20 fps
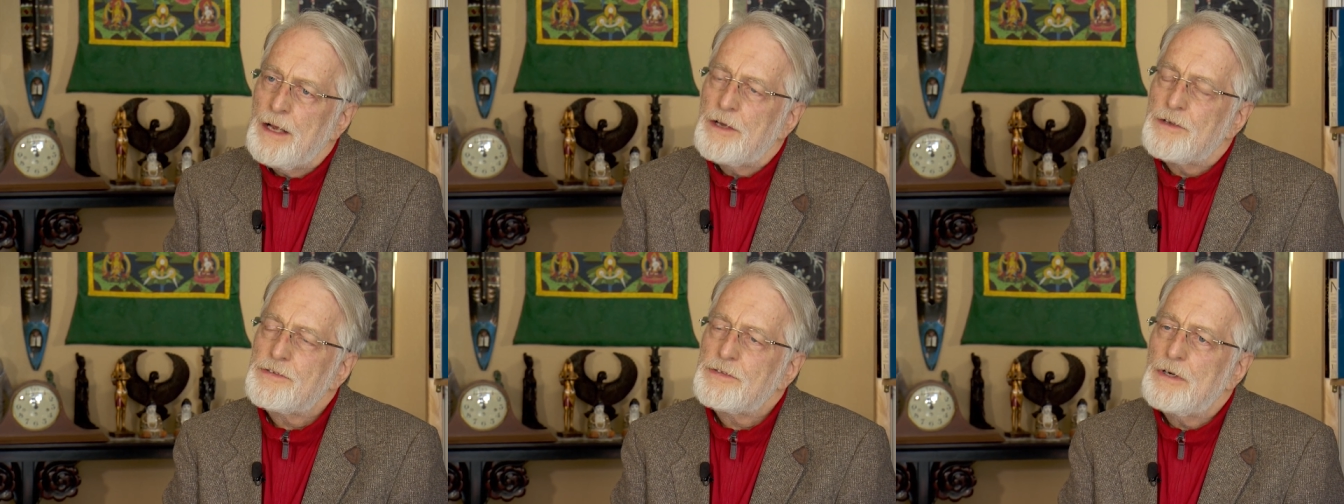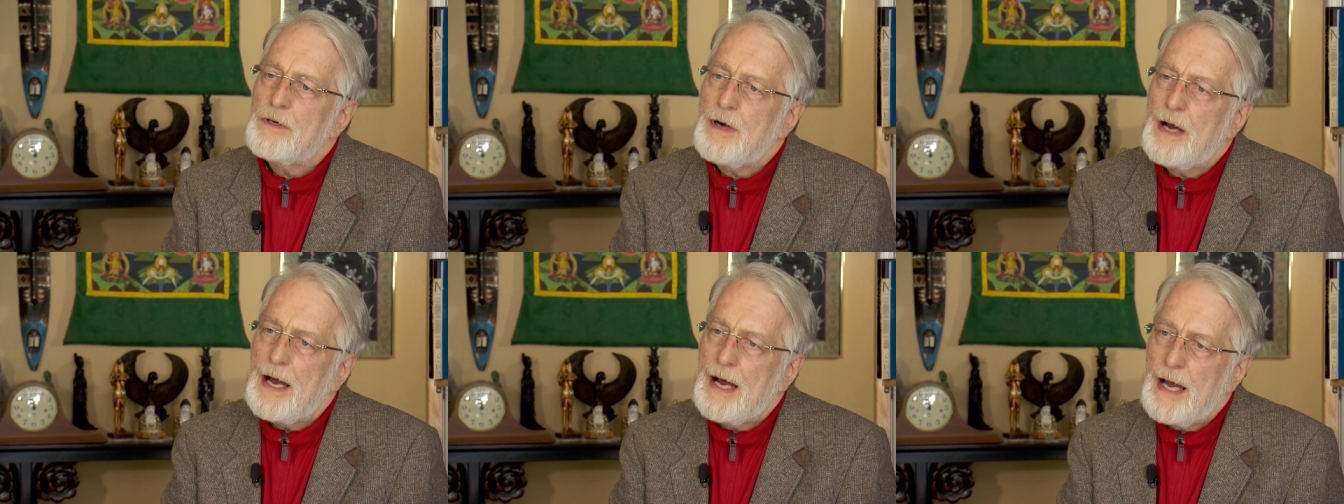
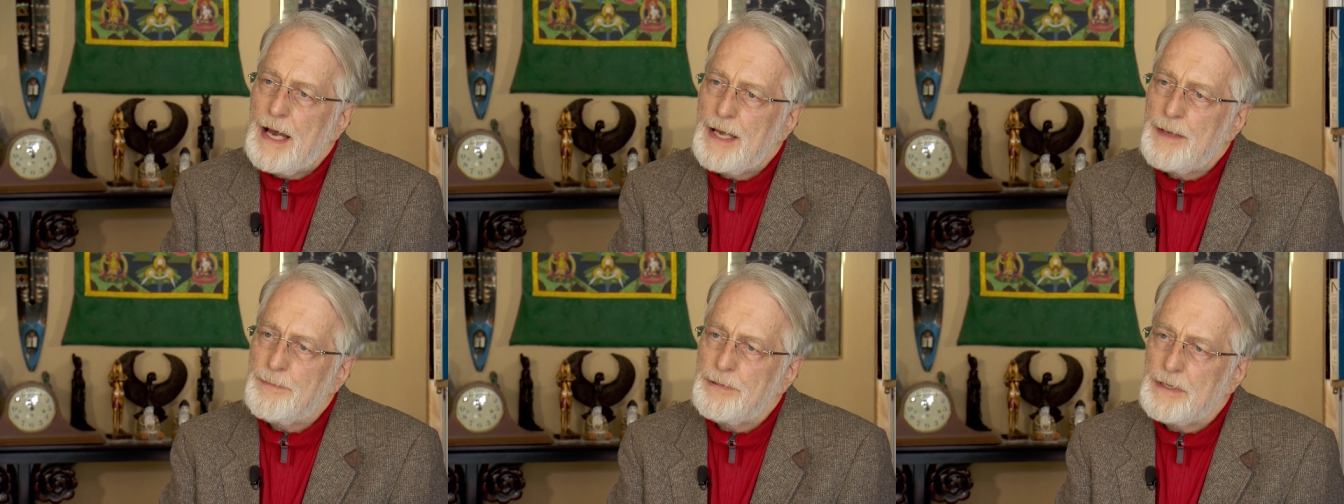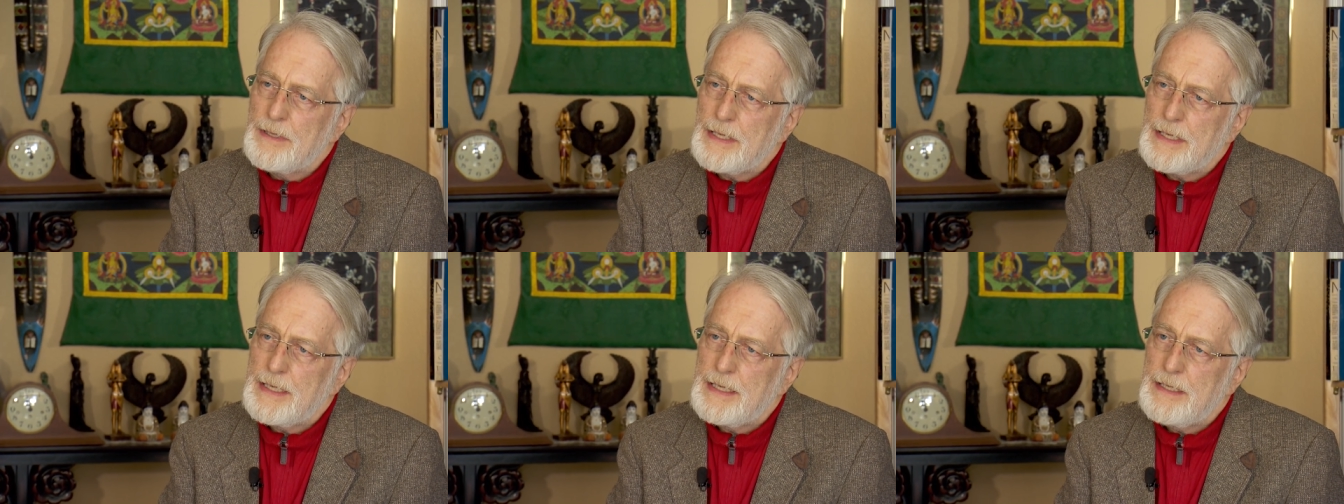So I
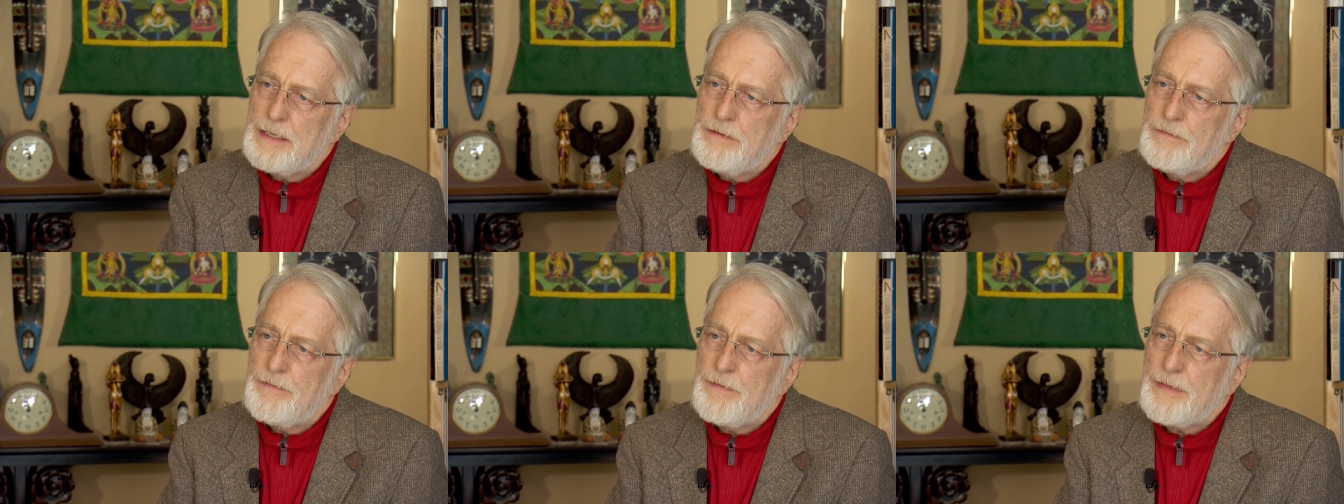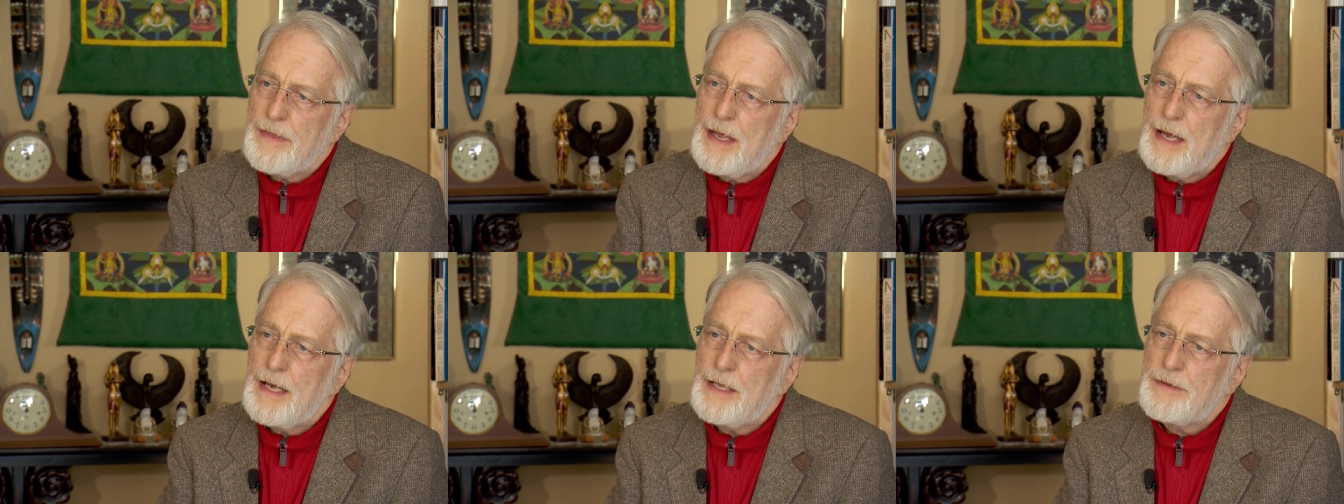believe
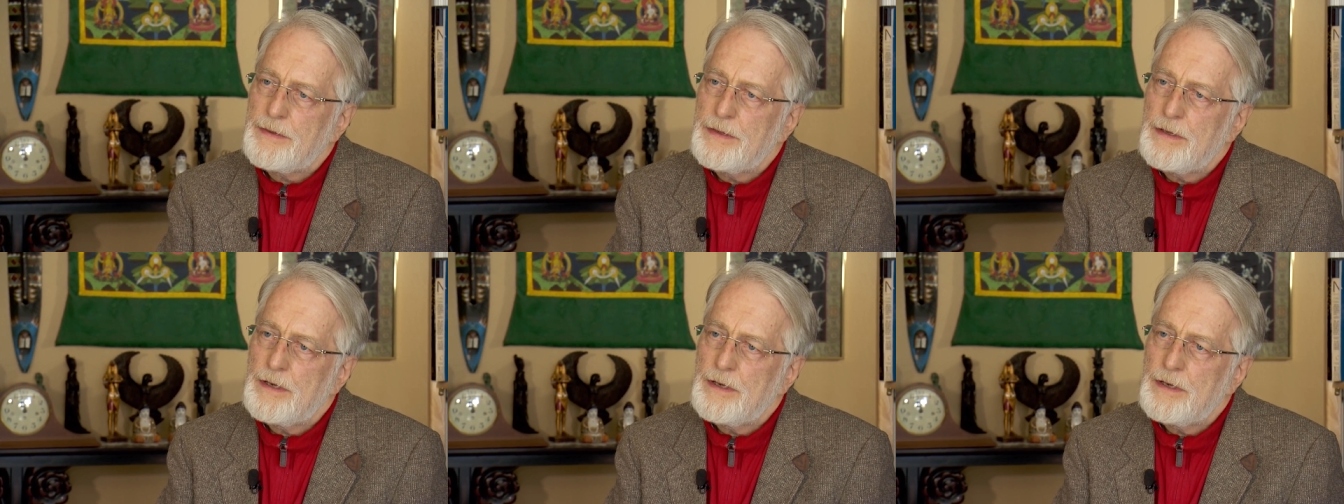that